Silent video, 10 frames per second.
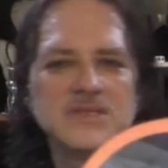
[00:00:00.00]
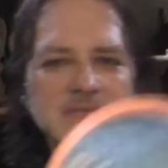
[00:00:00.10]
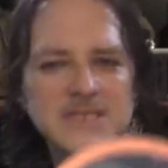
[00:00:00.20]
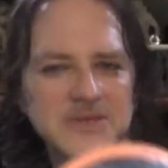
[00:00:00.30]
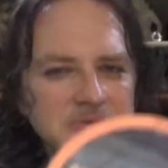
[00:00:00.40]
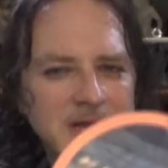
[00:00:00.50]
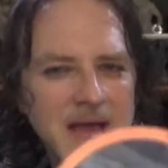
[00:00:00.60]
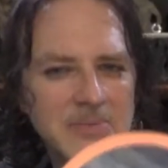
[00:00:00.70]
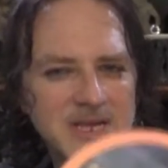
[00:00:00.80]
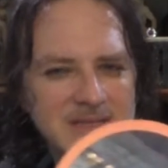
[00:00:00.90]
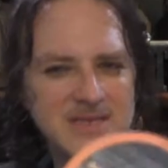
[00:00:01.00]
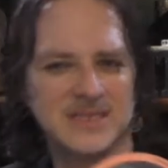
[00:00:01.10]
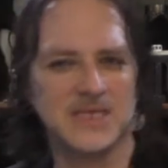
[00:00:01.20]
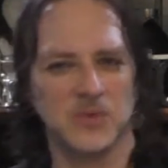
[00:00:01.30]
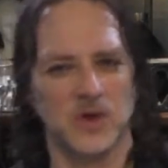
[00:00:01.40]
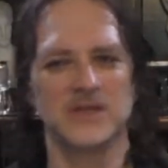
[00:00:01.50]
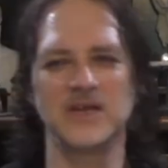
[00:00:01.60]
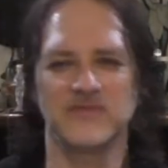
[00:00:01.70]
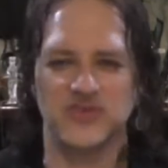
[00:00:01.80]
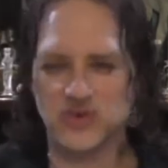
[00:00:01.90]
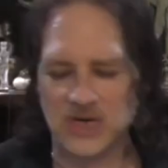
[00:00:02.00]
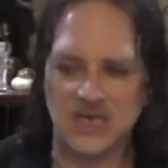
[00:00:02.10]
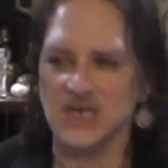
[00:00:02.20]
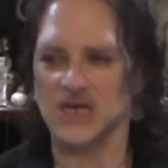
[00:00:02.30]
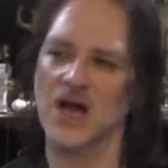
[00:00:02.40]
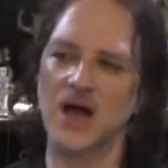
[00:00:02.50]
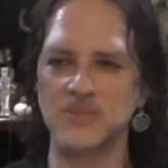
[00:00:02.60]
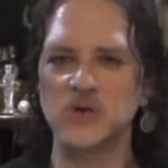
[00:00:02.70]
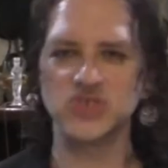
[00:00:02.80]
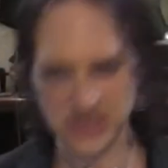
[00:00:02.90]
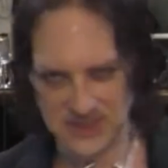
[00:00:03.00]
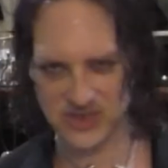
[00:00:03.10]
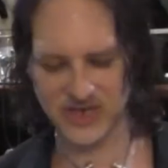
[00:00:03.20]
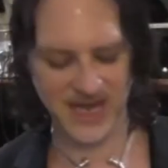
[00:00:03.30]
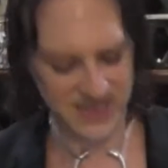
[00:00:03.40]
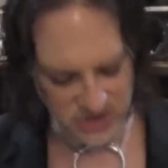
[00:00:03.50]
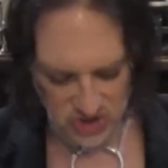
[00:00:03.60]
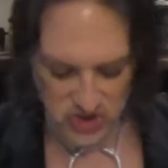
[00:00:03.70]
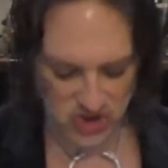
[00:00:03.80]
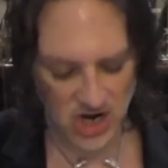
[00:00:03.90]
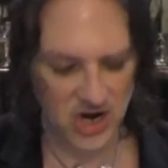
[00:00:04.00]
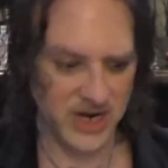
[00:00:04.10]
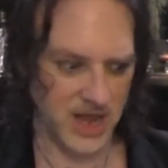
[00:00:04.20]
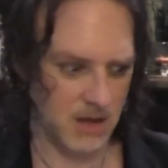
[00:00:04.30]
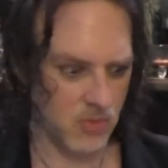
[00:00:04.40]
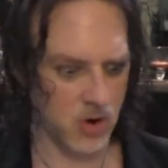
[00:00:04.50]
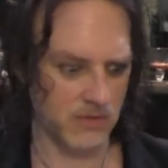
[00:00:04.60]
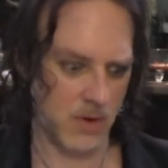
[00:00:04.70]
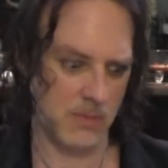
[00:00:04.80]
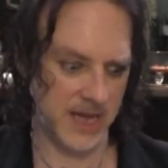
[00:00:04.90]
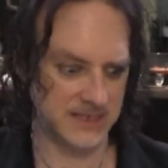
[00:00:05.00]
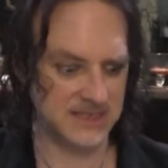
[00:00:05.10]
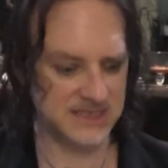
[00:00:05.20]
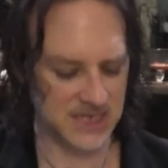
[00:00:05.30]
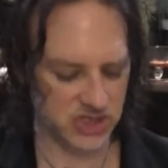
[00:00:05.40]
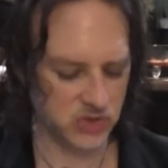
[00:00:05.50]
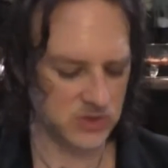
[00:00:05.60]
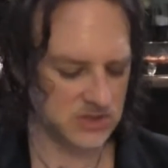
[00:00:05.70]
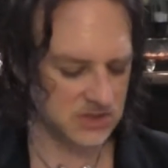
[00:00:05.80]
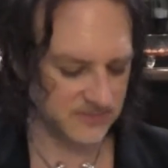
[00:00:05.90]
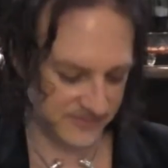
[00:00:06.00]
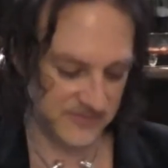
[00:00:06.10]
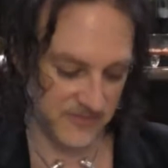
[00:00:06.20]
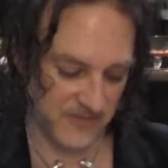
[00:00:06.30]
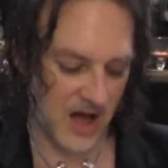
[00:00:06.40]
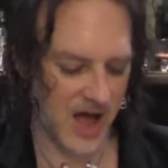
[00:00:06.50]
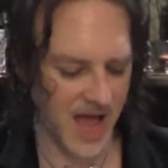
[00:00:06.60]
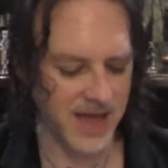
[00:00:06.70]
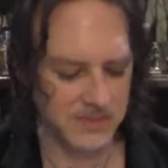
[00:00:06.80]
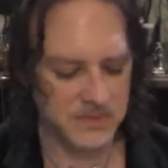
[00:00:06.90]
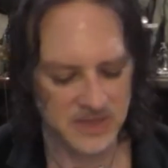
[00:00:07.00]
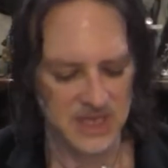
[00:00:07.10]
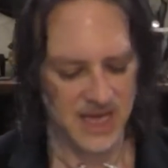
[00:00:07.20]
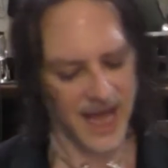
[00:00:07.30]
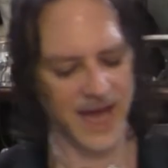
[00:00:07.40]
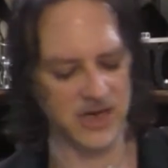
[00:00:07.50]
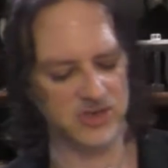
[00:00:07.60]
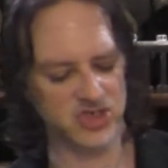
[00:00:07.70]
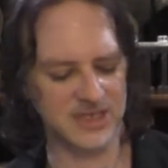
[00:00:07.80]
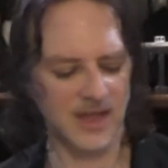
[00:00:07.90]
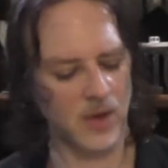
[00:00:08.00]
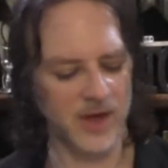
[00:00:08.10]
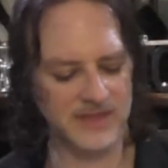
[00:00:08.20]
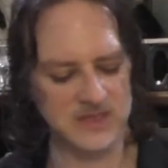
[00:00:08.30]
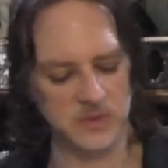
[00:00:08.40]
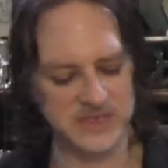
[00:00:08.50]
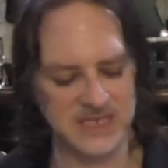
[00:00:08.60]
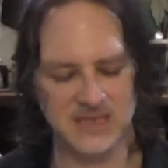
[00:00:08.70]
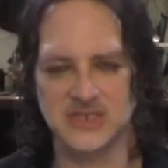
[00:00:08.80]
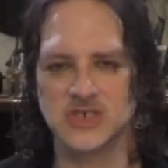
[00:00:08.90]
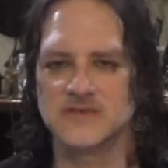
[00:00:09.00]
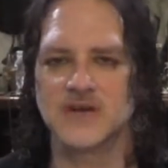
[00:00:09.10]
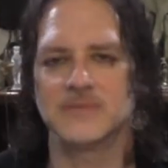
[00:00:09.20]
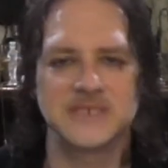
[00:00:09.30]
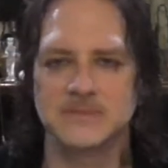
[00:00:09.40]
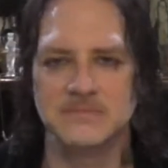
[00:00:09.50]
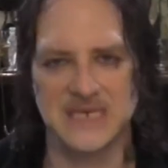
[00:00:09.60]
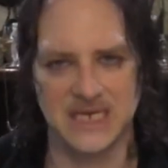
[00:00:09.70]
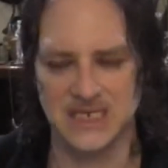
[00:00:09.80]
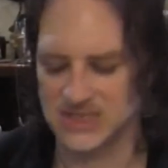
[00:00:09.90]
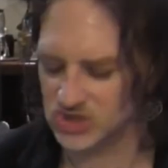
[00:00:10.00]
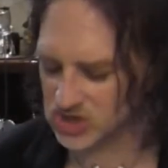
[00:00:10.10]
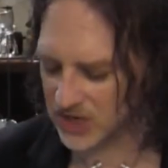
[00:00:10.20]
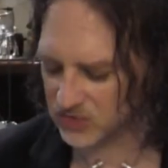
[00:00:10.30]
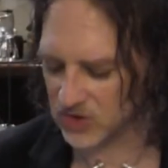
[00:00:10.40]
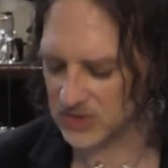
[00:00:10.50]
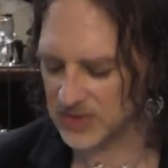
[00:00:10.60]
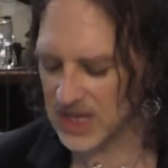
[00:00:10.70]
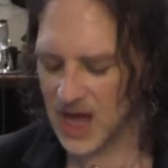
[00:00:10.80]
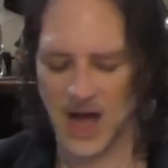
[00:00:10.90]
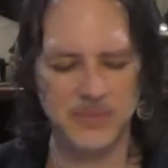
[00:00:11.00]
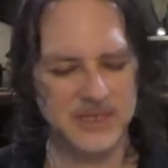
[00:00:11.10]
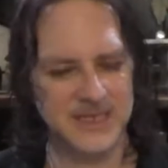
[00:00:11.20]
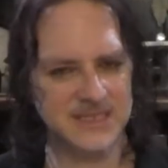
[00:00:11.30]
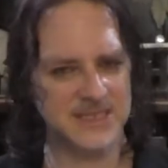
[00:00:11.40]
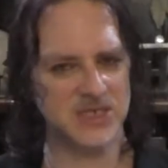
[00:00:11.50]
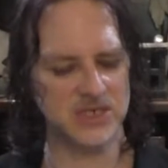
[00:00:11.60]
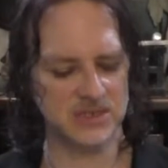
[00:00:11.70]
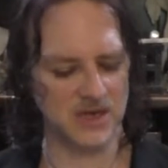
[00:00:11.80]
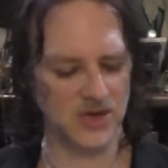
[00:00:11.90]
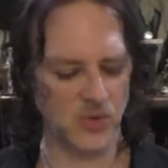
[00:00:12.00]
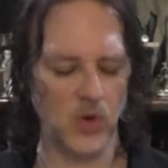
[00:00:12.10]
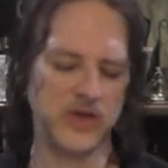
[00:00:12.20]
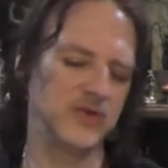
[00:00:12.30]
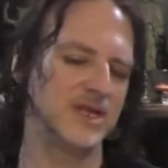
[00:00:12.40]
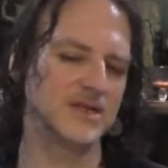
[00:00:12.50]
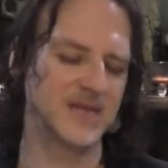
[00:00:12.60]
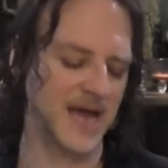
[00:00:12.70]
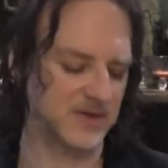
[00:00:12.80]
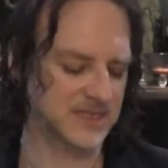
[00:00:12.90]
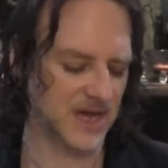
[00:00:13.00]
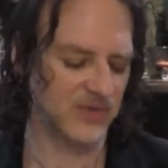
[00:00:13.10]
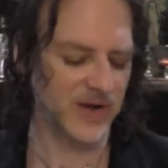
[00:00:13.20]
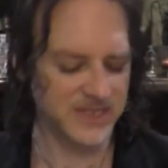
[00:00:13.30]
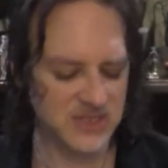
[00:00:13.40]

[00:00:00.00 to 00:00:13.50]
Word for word: This is something about happening in the inside world that if your emotions are getting stirred in a more romantic, sexual vibe, energy in that way, that's what we take the Two of Cups to mean in general. Uh, but let's see uh, what you need on the outside, right?